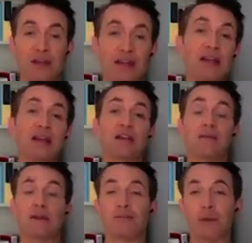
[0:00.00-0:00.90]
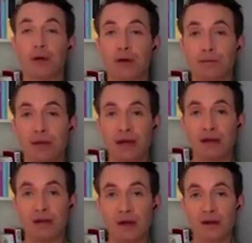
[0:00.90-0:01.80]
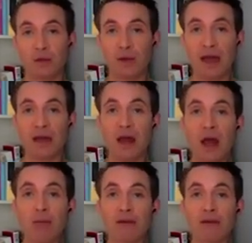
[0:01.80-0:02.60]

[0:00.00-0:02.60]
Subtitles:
she did it to the Metropolitan Police last weekend.